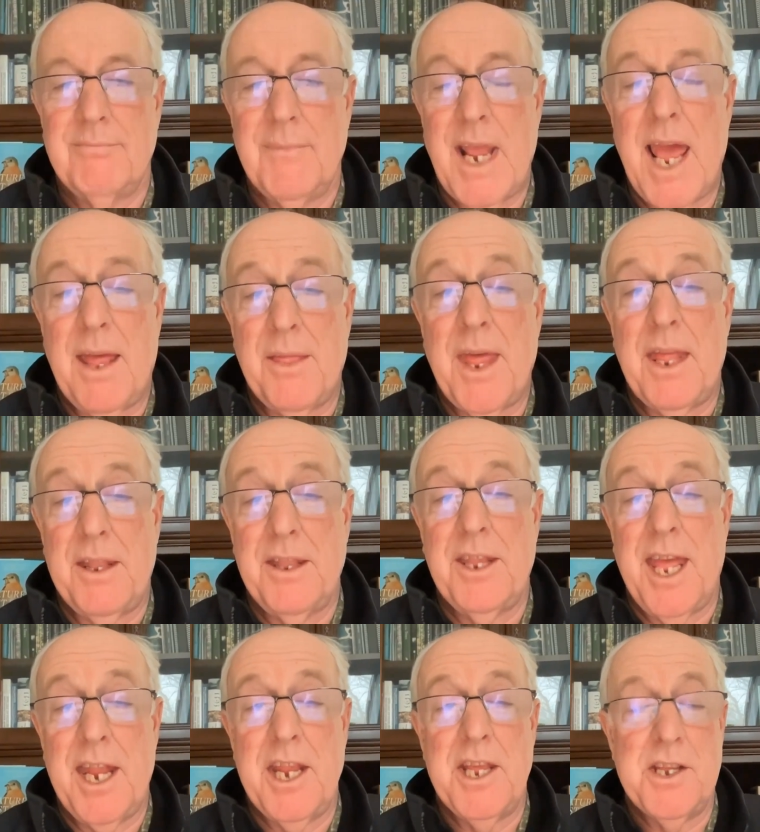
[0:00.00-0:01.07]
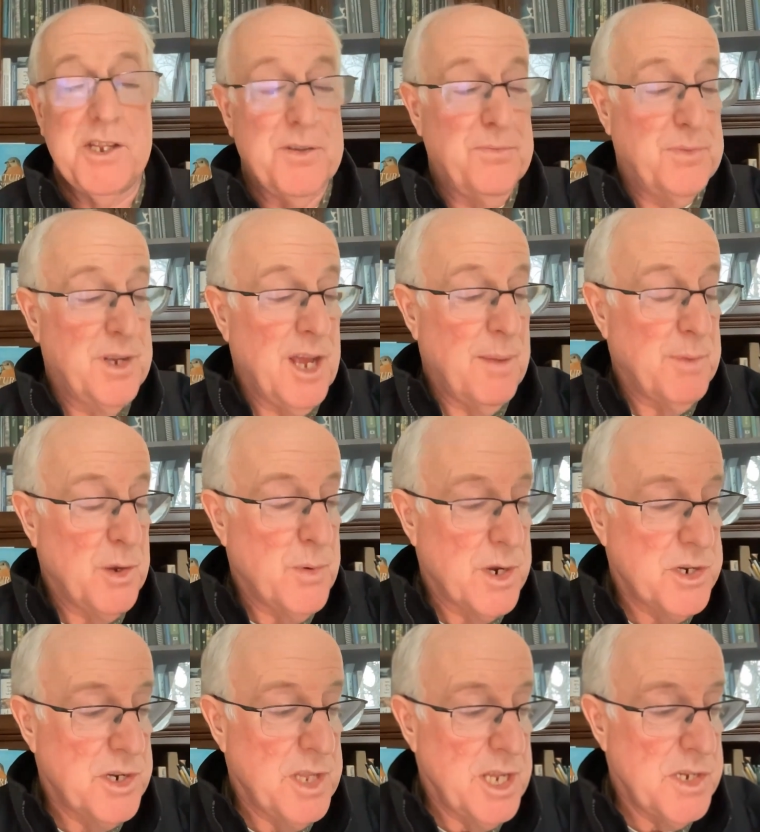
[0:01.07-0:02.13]
Yeah, that is a common
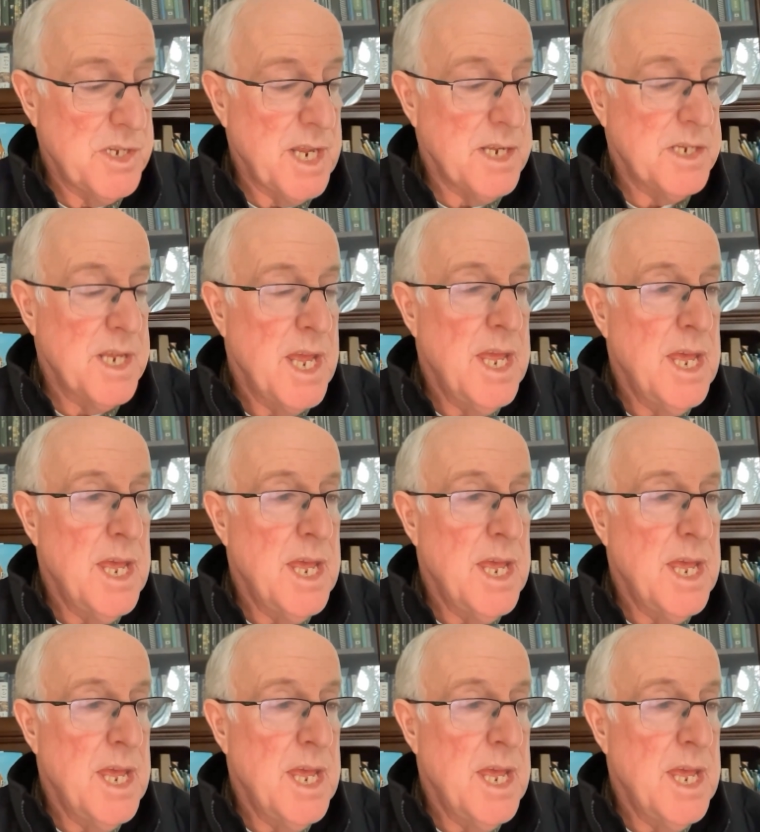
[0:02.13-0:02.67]
question these days.